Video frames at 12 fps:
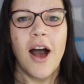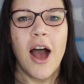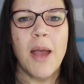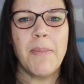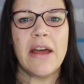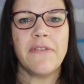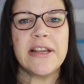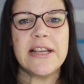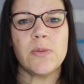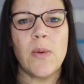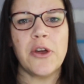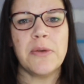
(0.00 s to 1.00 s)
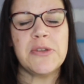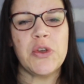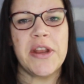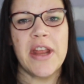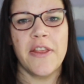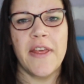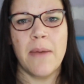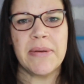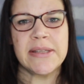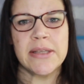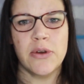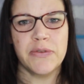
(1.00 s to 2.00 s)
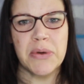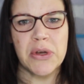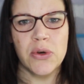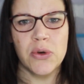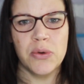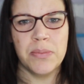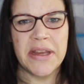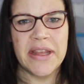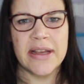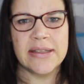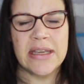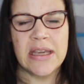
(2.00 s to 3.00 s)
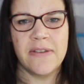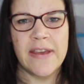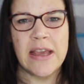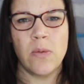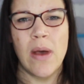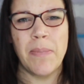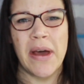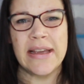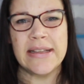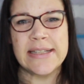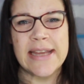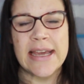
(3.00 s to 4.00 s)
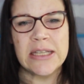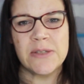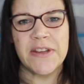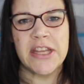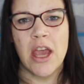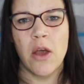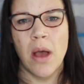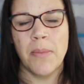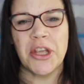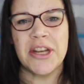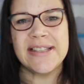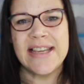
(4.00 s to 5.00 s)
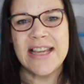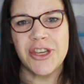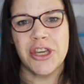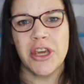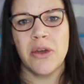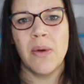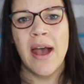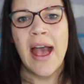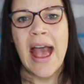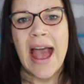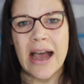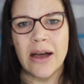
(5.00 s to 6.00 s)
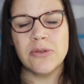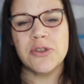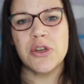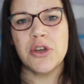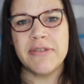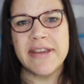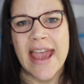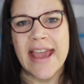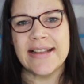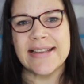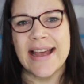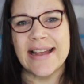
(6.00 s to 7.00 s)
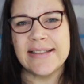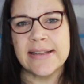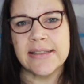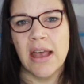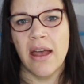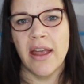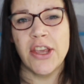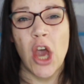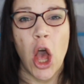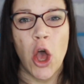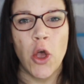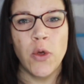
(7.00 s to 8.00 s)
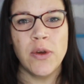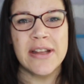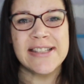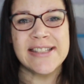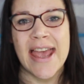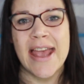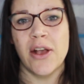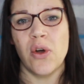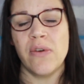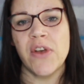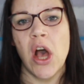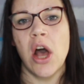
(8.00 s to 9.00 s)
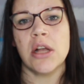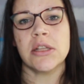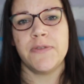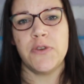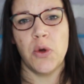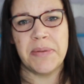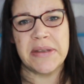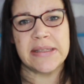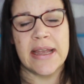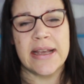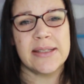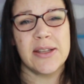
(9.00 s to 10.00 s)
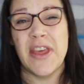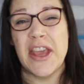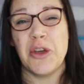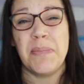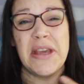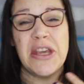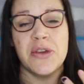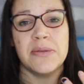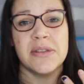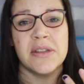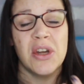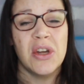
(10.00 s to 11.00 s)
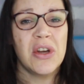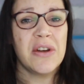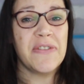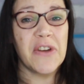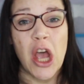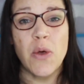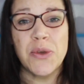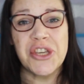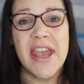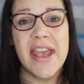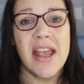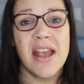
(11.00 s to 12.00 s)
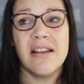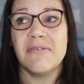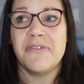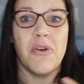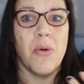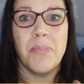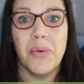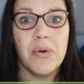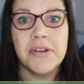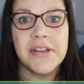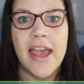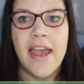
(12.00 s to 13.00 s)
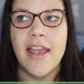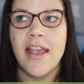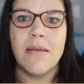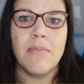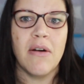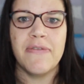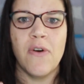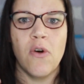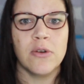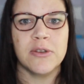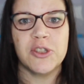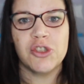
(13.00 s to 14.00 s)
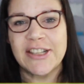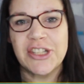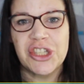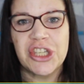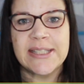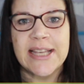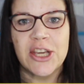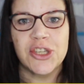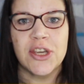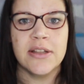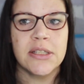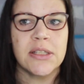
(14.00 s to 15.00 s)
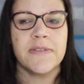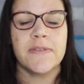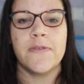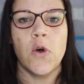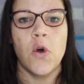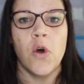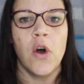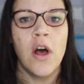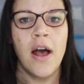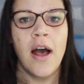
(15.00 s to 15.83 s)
Hi my lovelies, welcome to another episode of McCall Media TV, whereby in today's video I'm going to teach you how to create and design your own deck of cards for your business so they could be used for coaching, for a board game, for strategy sessions, for,